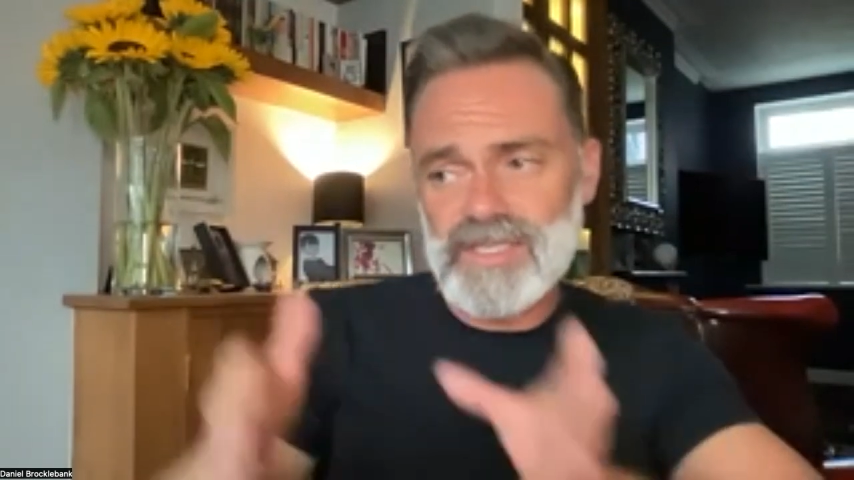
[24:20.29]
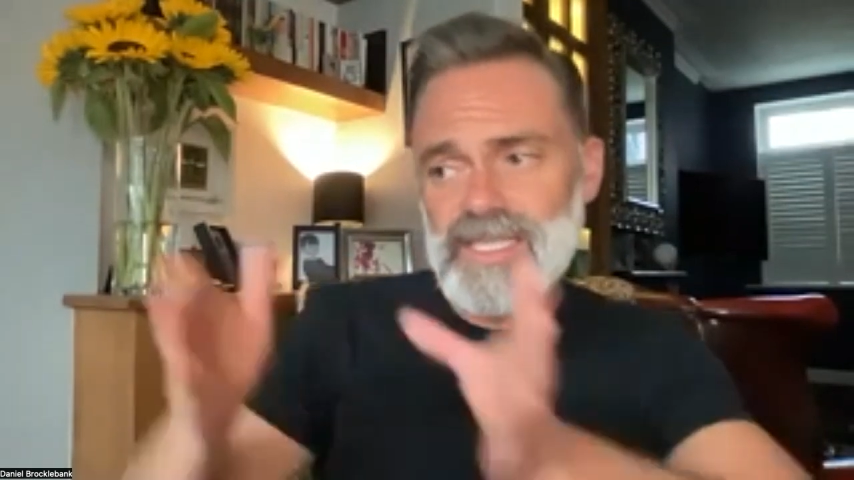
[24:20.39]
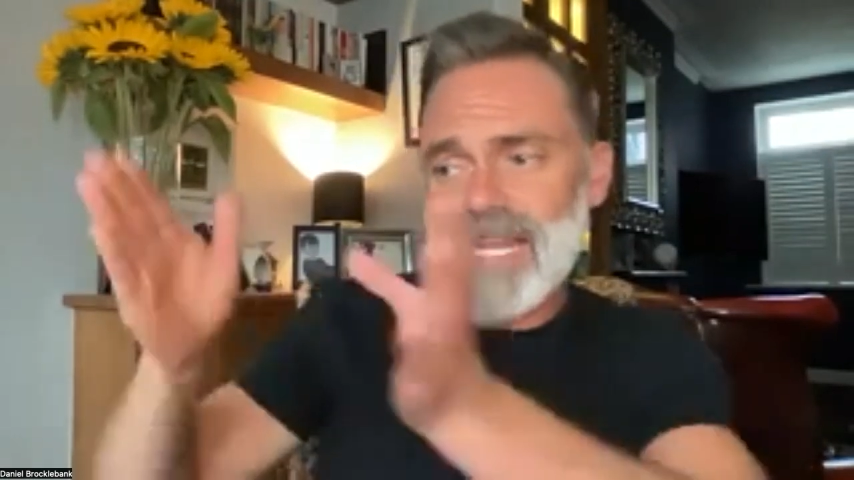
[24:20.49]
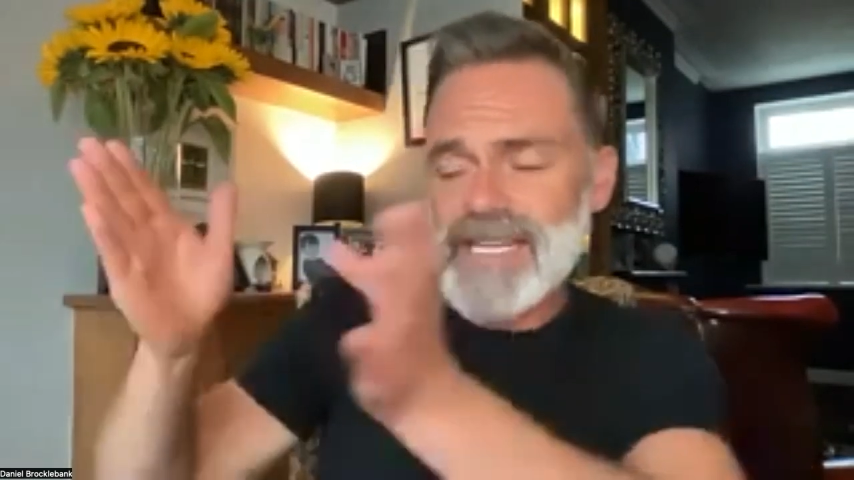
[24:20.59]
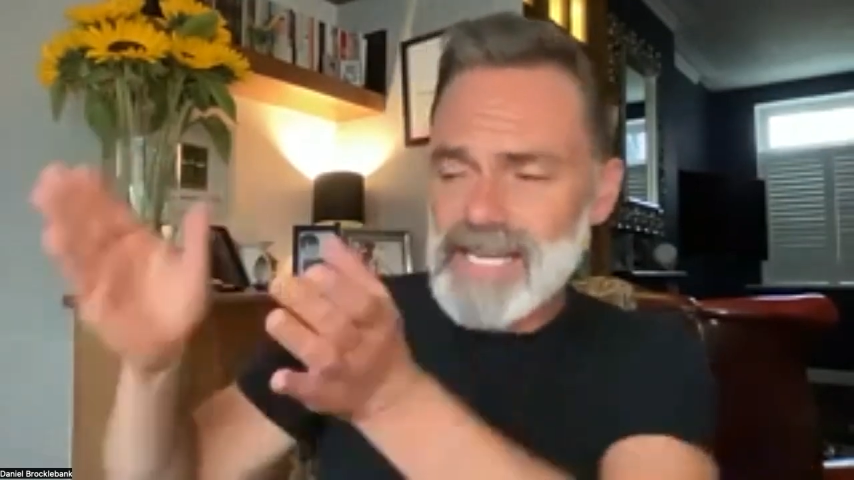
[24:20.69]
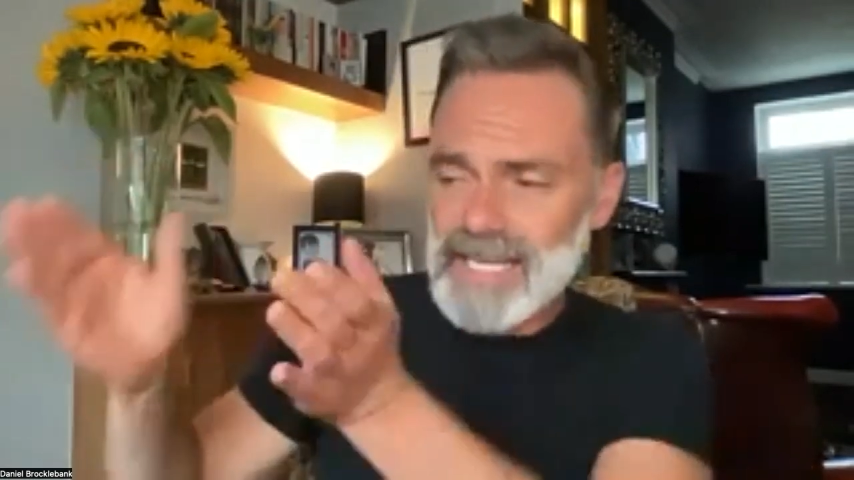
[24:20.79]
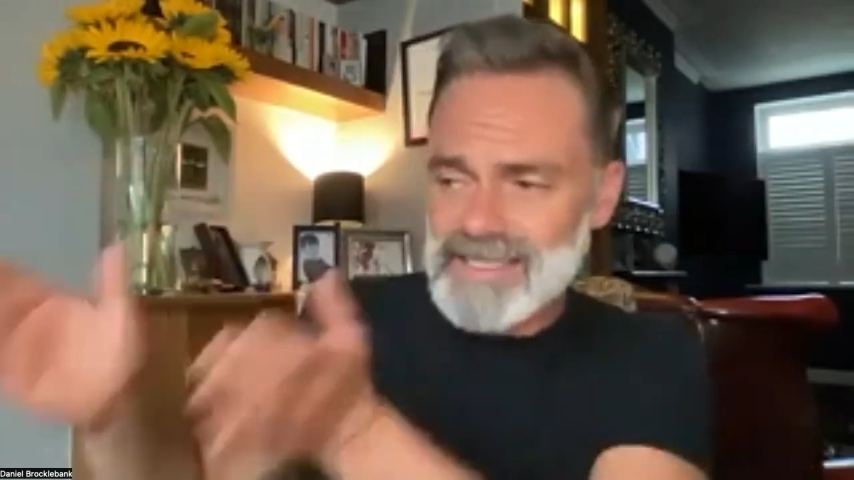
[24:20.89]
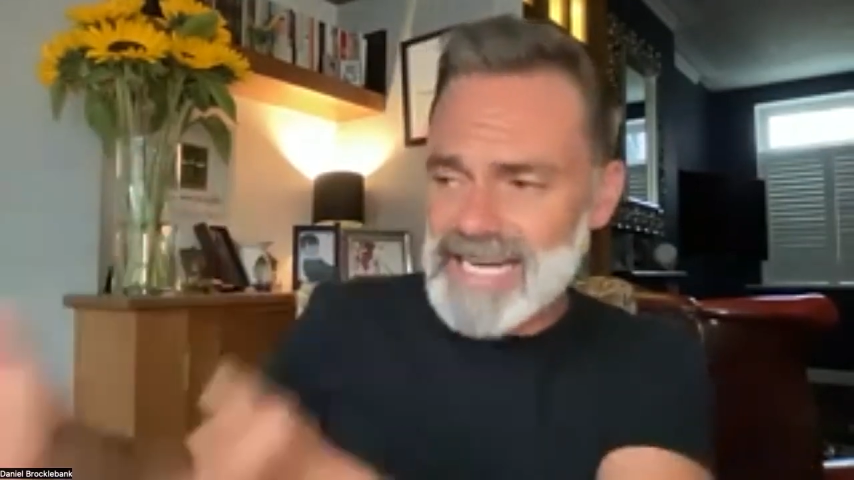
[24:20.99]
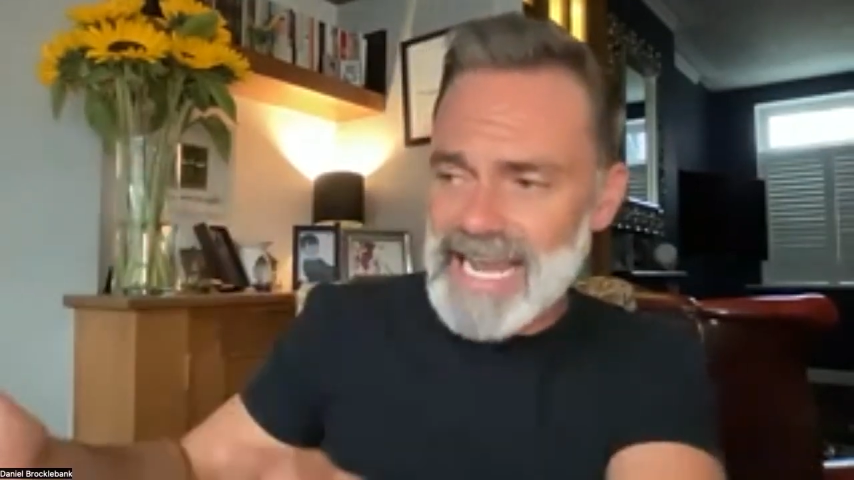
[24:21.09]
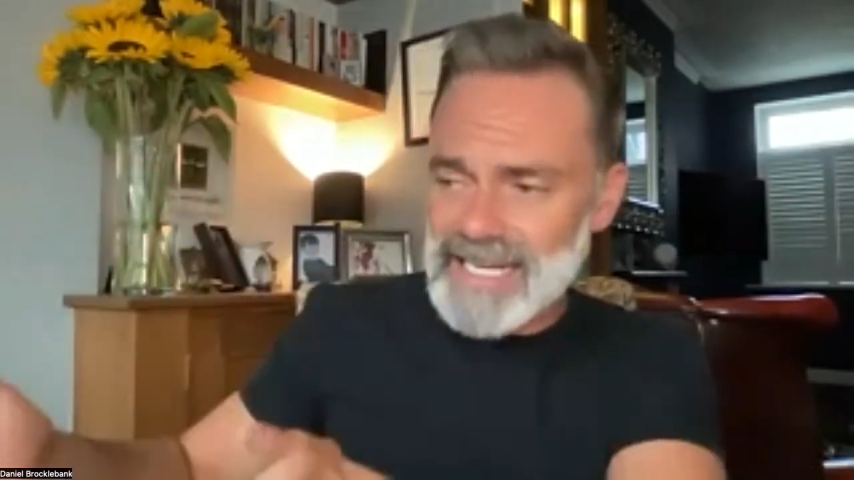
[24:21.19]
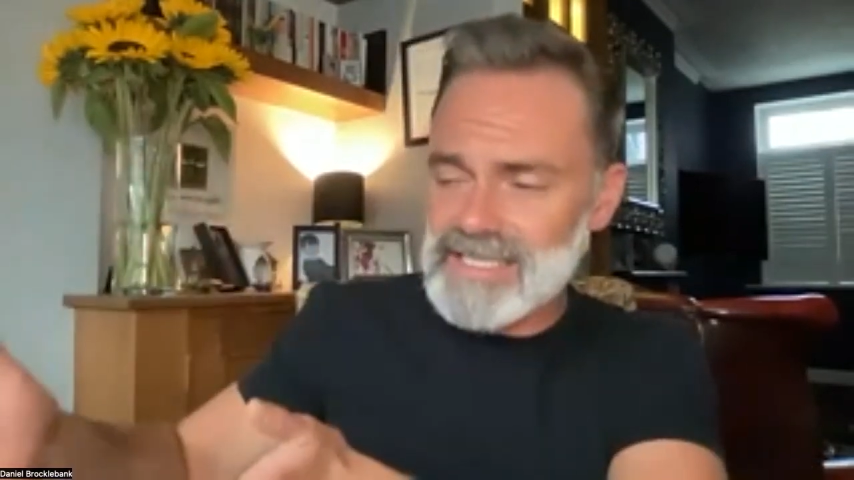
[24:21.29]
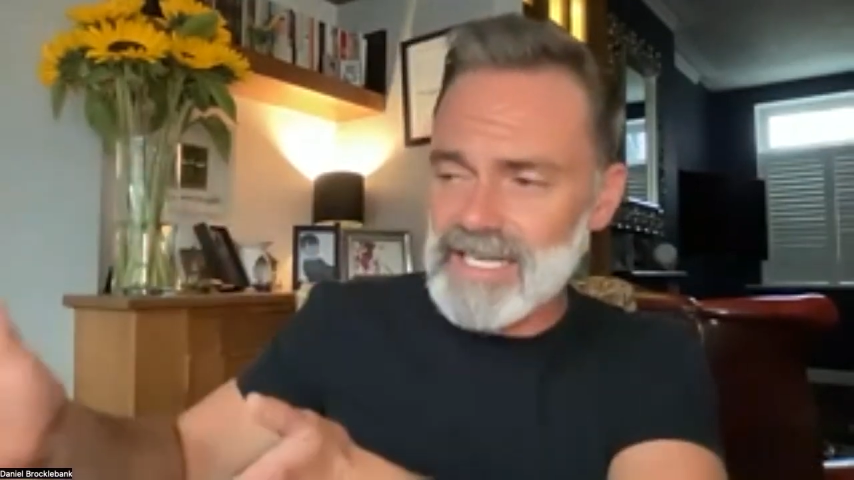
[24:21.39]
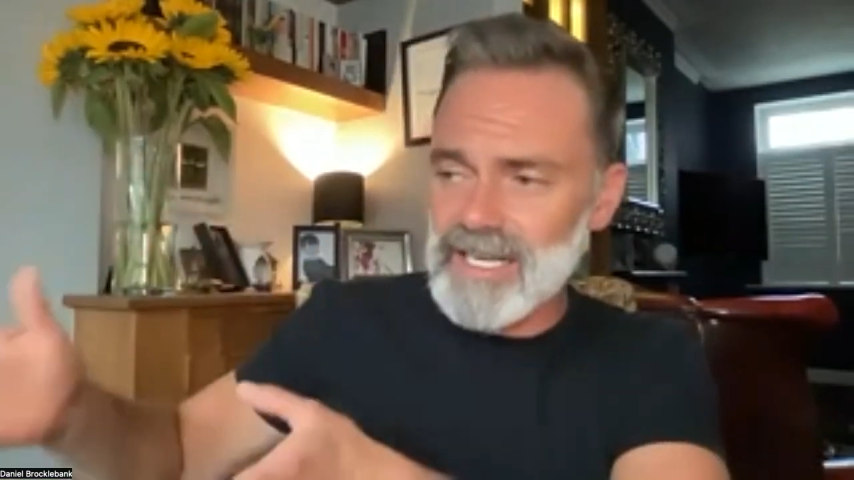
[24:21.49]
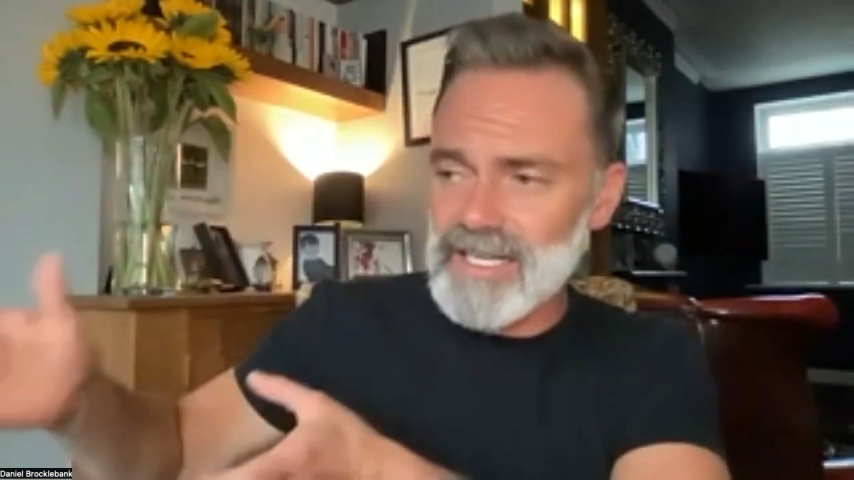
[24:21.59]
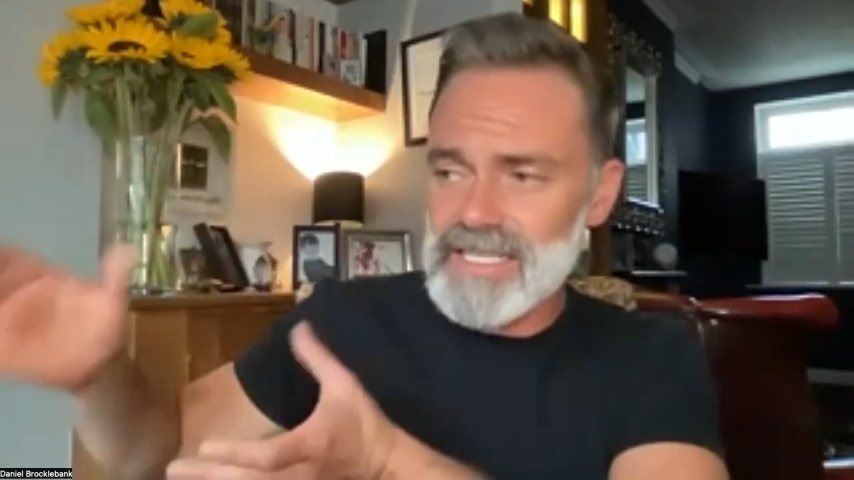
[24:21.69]
Then as an
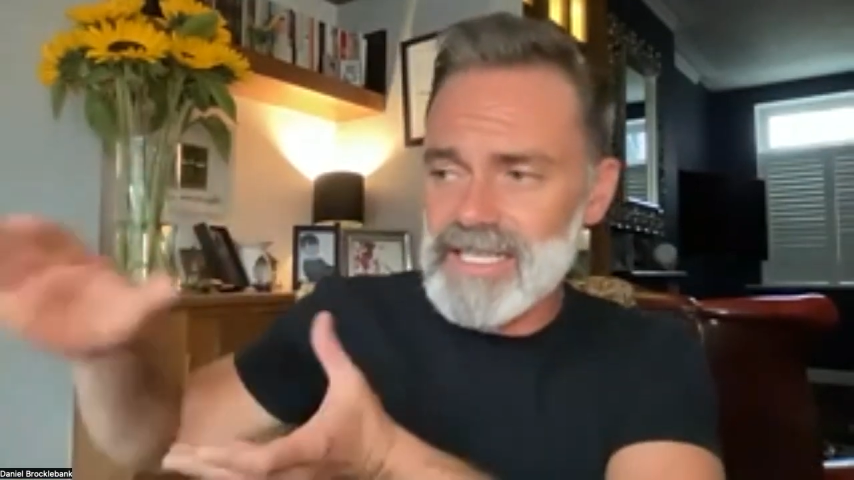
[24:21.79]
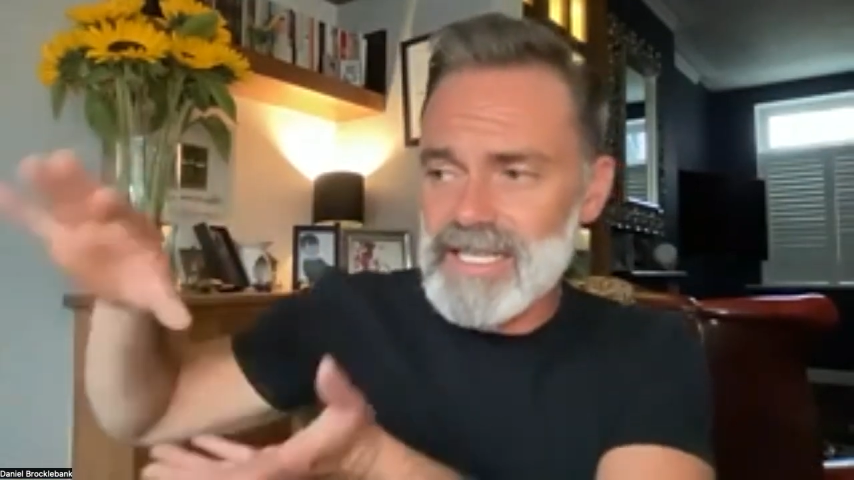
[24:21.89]
actor,